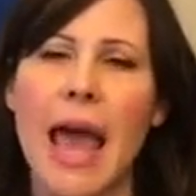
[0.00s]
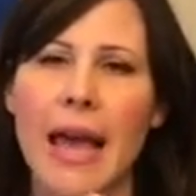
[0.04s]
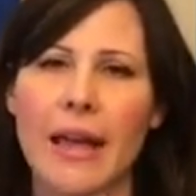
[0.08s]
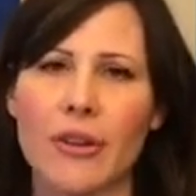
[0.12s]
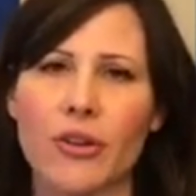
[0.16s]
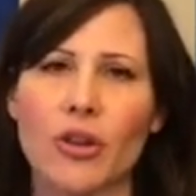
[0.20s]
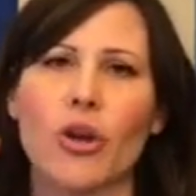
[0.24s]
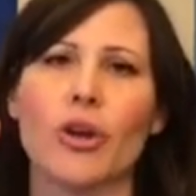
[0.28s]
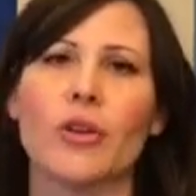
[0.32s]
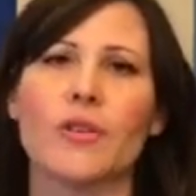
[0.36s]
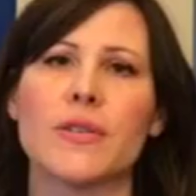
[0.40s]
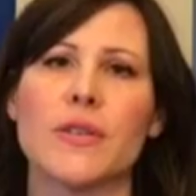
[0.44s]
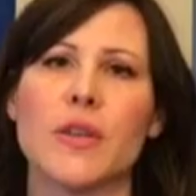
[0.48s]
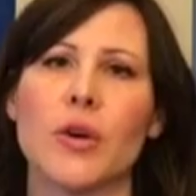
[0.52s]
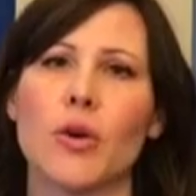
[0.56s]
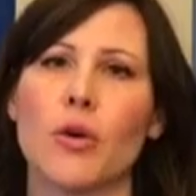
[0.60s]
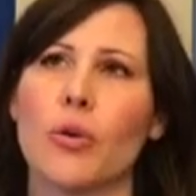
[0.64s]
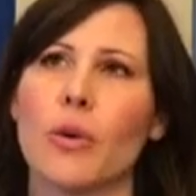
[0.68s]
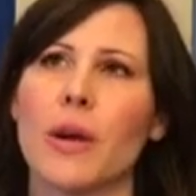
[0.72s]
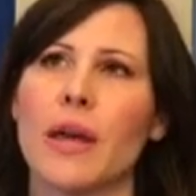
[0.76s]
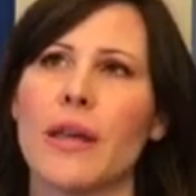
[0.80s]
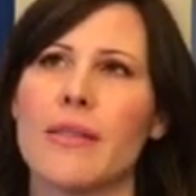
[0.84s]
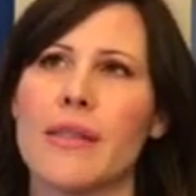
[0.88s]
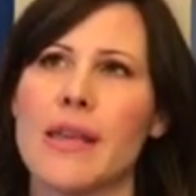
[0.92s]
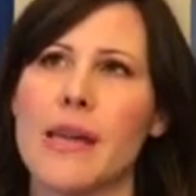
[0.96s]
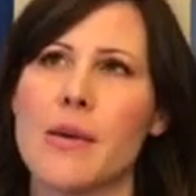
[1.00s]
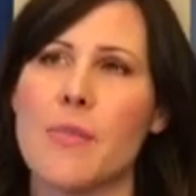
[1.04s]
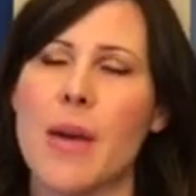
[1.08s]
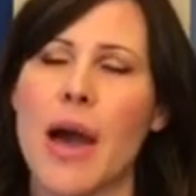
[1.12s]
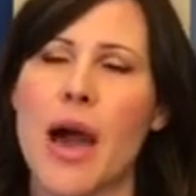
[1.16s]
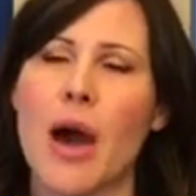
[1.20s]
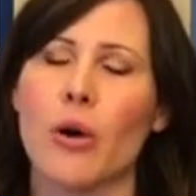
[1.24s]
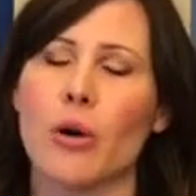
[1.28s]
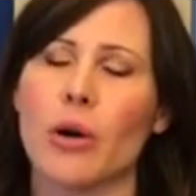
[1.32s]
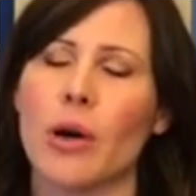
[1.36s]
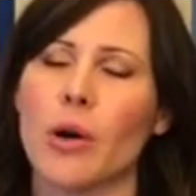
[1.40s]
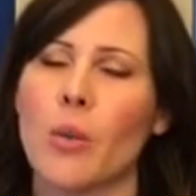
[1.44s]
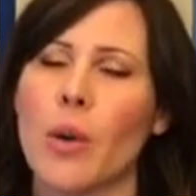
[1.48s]
and also in the
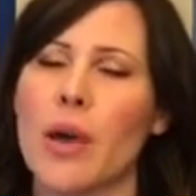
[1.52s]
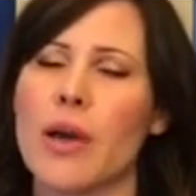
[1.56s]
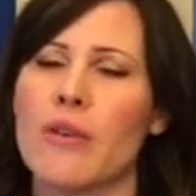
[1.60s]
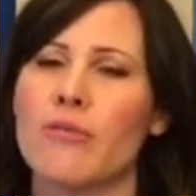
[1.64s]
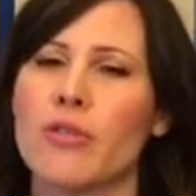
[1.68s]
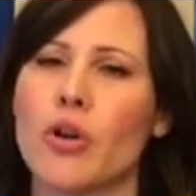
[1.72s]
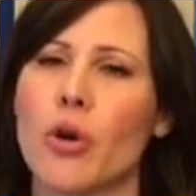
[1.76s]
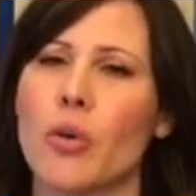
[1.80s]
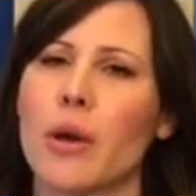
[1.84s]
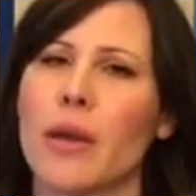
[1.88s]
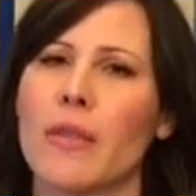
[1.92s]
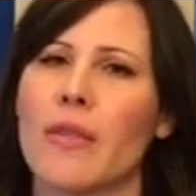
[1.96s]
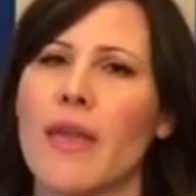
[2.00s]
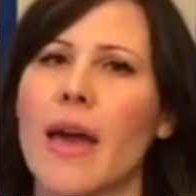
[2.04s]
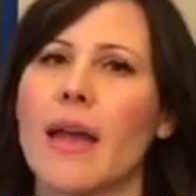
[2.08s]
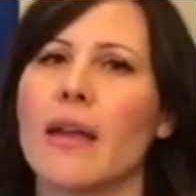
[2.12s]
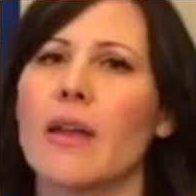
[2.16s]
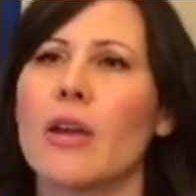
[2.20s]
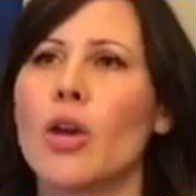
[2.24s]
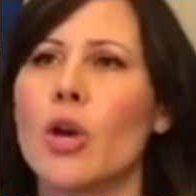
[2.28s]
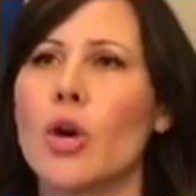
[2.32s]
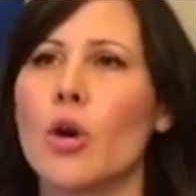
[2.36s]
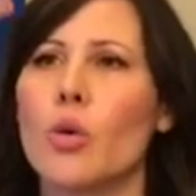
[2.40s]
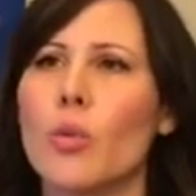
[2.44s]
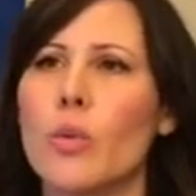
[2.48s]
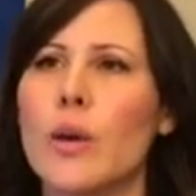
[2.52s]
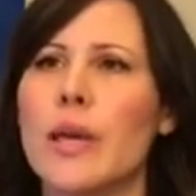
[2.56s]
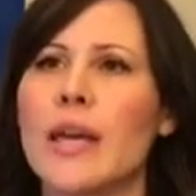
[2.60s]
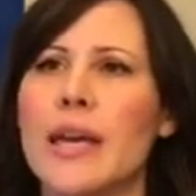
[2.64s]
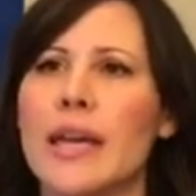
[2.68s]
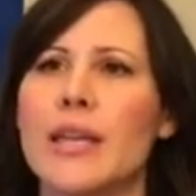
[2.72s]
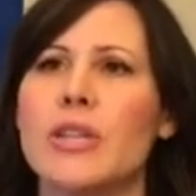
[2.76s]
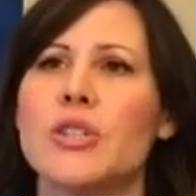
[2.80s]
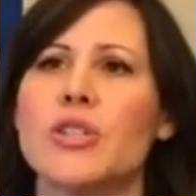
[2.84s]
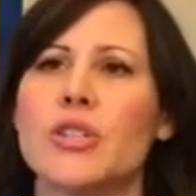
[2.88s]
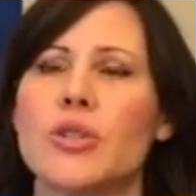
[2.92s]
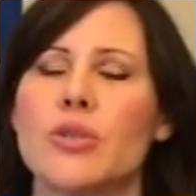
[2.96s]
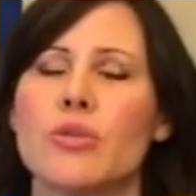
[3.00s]
empowering way of knowing that we
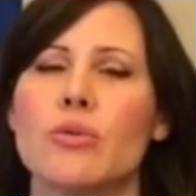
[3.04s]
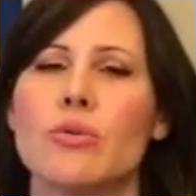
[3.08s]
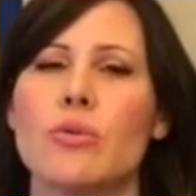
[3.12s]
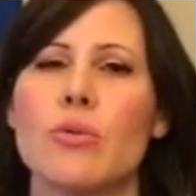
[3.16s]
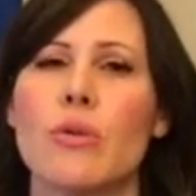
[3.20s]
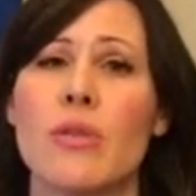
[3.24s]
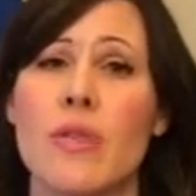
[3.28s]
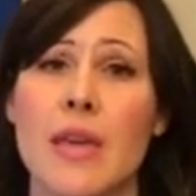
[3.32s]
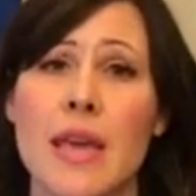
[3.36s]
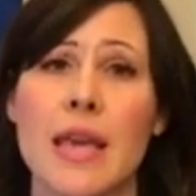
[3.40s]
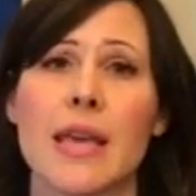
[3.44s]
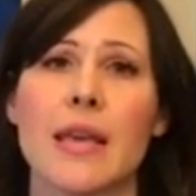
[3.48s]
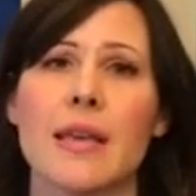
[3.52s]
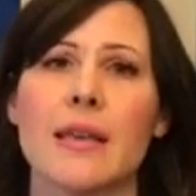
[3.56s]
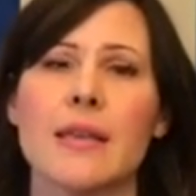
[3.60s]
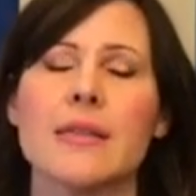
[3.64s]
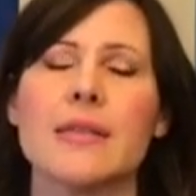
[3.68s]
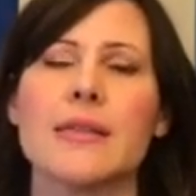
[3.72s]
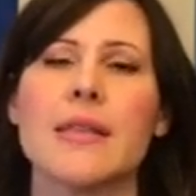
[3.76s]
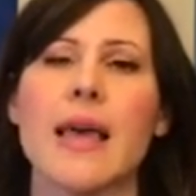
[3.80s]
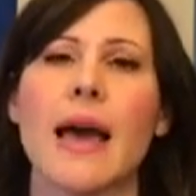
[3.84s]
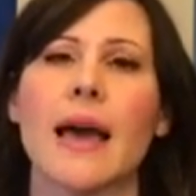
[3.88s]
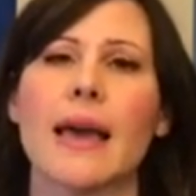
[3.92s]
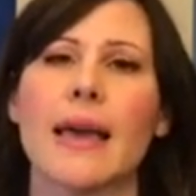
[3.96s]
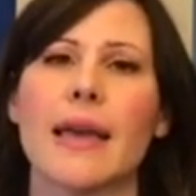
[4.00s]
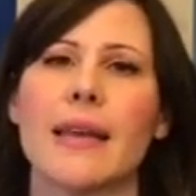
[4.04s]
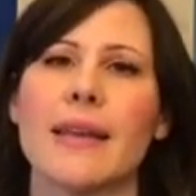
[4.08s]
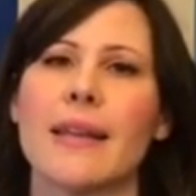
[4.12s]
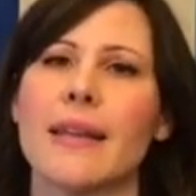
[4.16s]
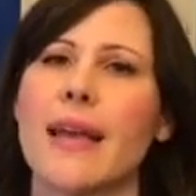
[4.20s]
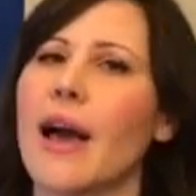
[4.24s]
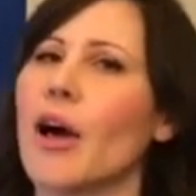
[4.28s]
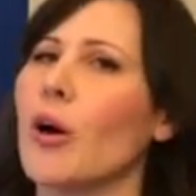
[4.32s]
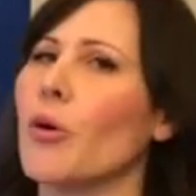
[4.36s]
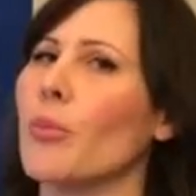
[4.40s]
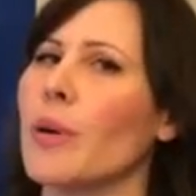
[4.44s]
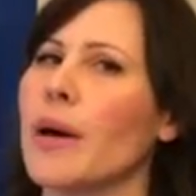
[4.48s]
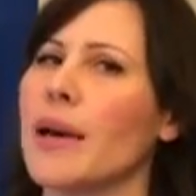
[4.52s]
can do things that can
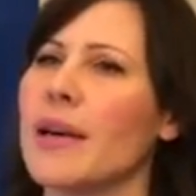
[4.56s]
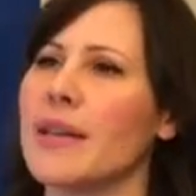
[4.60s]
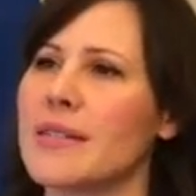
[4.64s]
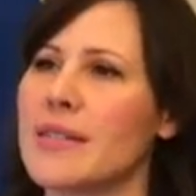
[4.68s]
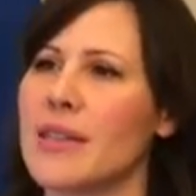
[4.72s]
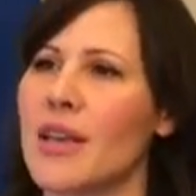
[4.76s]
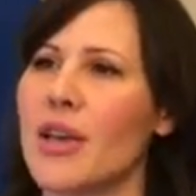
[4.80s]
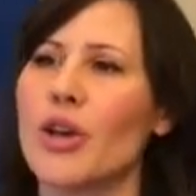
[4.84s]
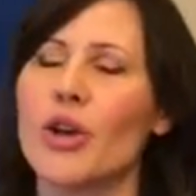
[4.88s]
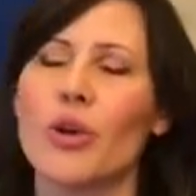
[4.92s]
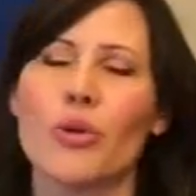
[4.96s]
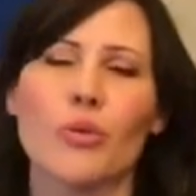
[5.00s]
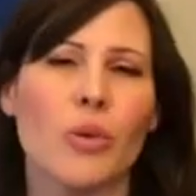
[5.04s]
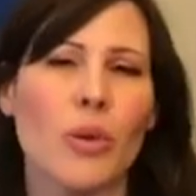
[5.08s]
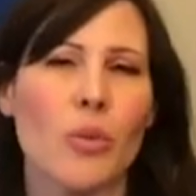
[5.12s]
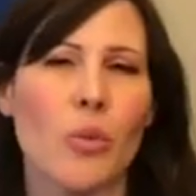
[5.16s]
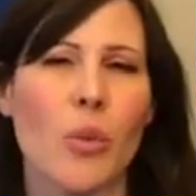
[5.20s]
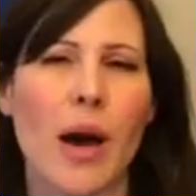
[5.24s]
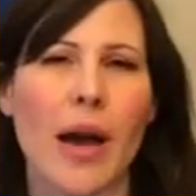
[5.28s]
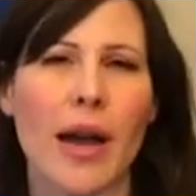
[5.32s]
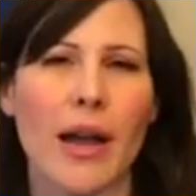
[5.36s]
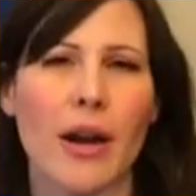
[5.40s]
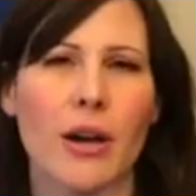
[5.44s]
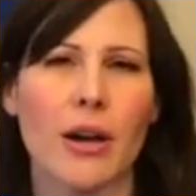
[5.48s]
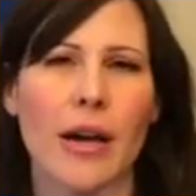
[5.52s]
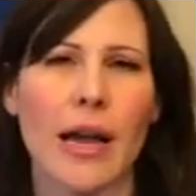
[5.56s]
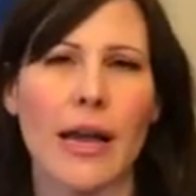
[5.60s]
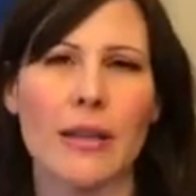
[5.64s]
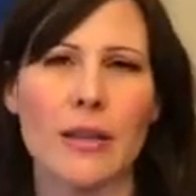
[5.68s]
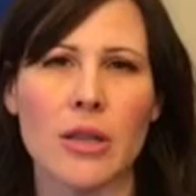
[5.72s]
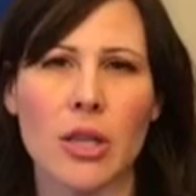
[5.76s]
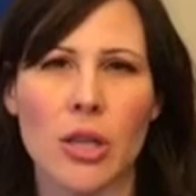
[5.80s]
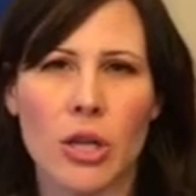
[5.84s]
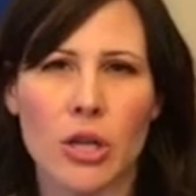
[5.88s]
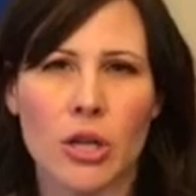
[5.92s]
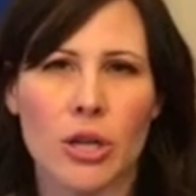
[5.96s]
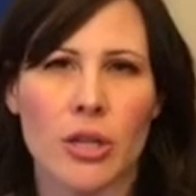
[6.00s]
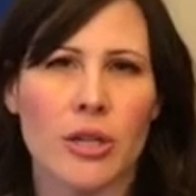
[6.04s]
help us rewire and
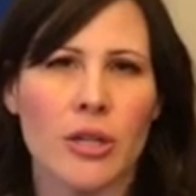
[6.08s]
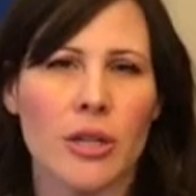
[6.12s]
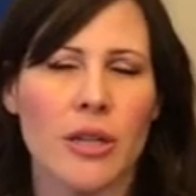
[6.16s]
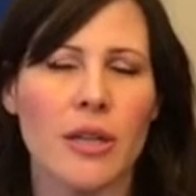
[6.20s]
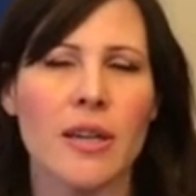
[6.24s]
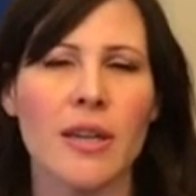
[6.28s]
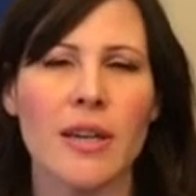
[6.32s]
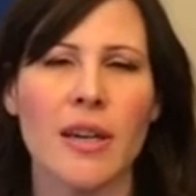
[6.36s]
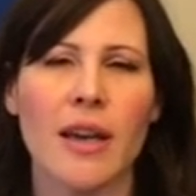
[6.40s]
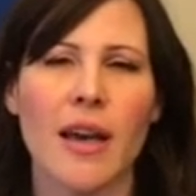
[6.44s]
learn,